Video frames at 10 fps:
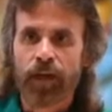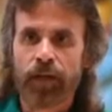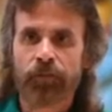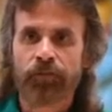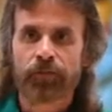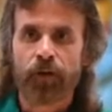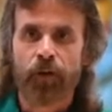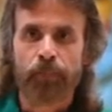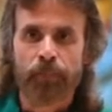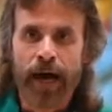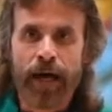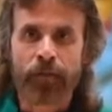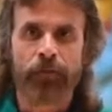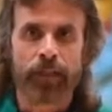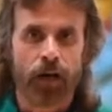and the waves are
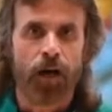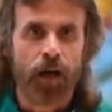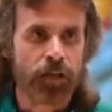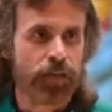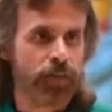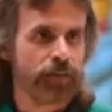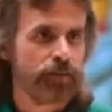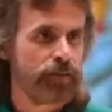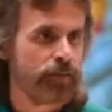battering on